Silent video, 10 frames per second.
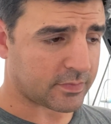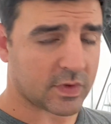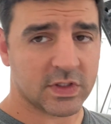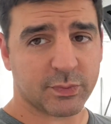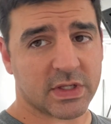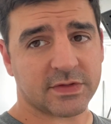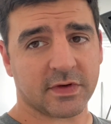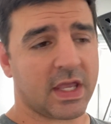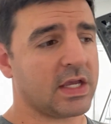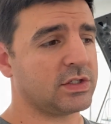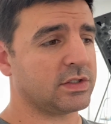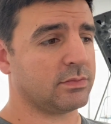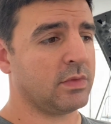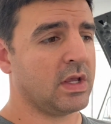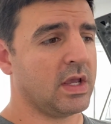
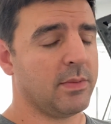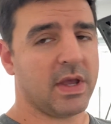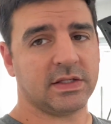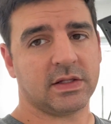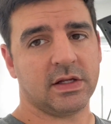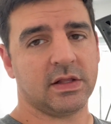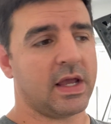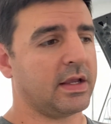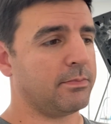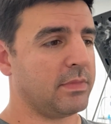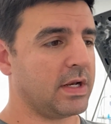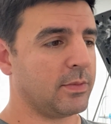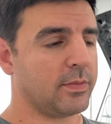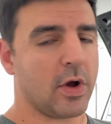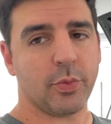specification, basically like
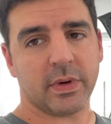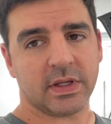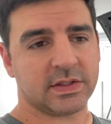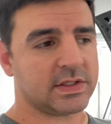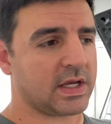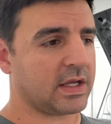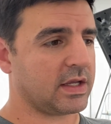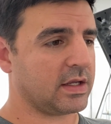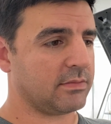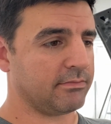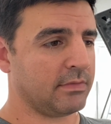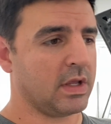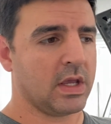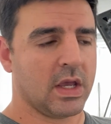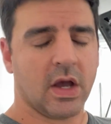minimum opening second and
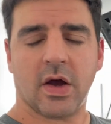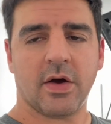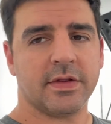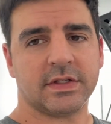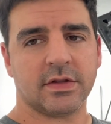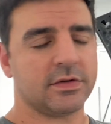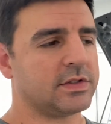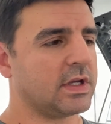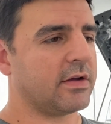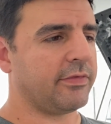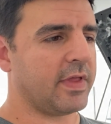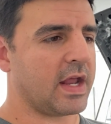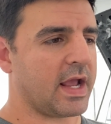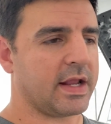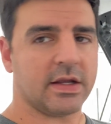all this other stuff
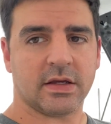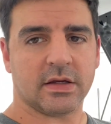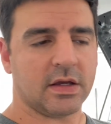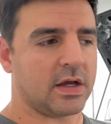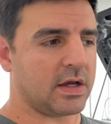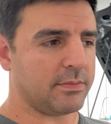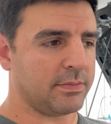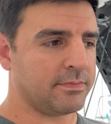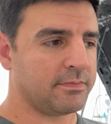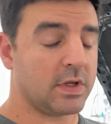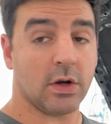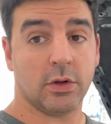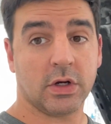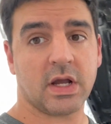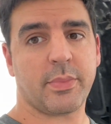that I had to
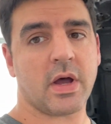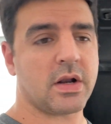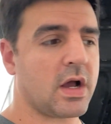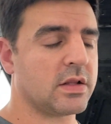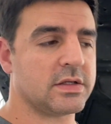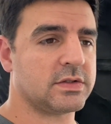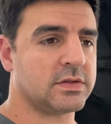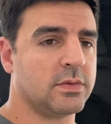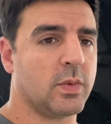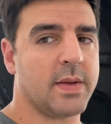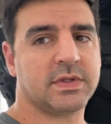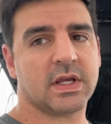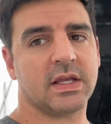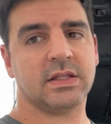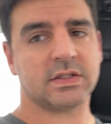look up on Holley's
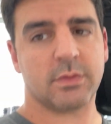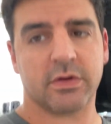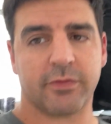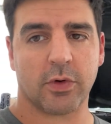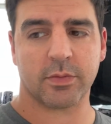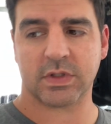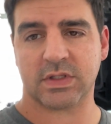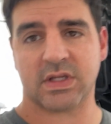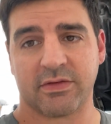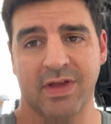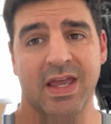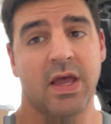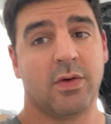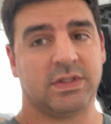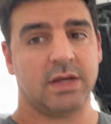website and some of the forums and stuff.
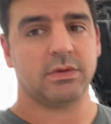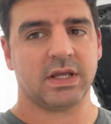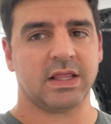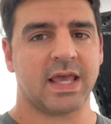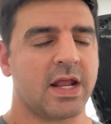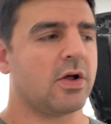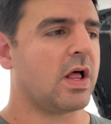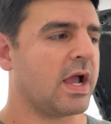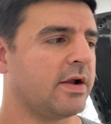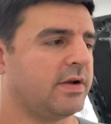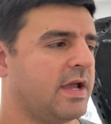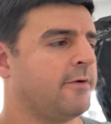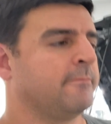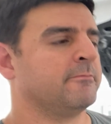Was able to get that all ironed out.